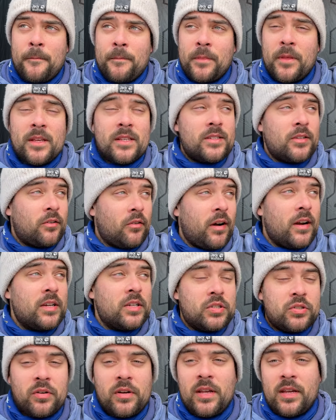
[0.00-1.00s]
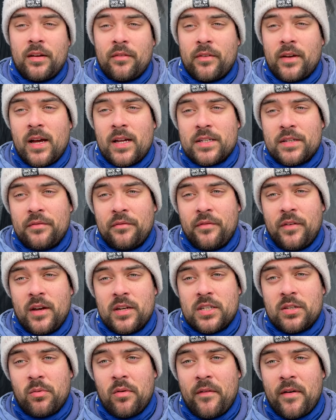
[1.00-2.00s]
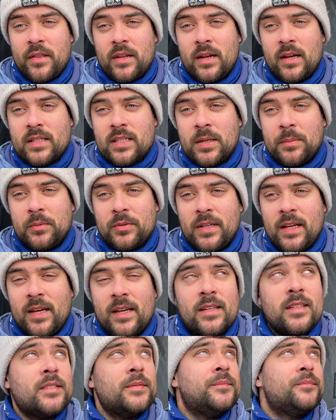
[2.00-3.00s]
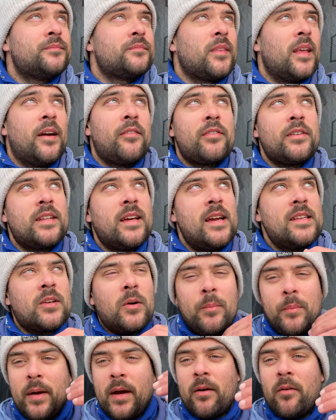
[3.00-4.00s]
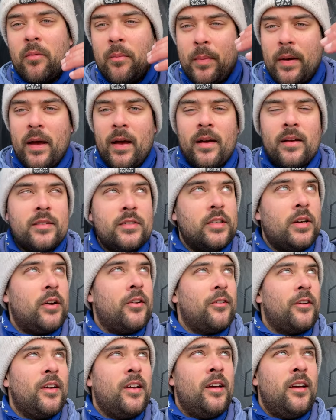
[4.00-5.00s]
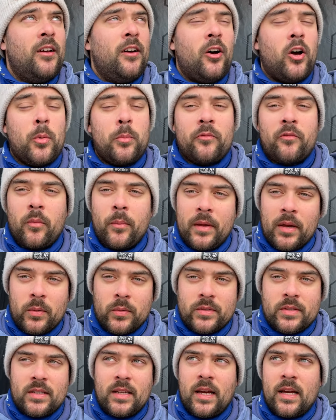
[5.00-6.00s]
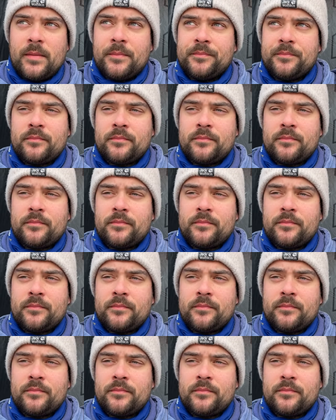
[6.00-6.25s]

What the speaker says: this great streak of catching fish that we've had the last couple of days. Every day's got better and better, so hoping for a big one today.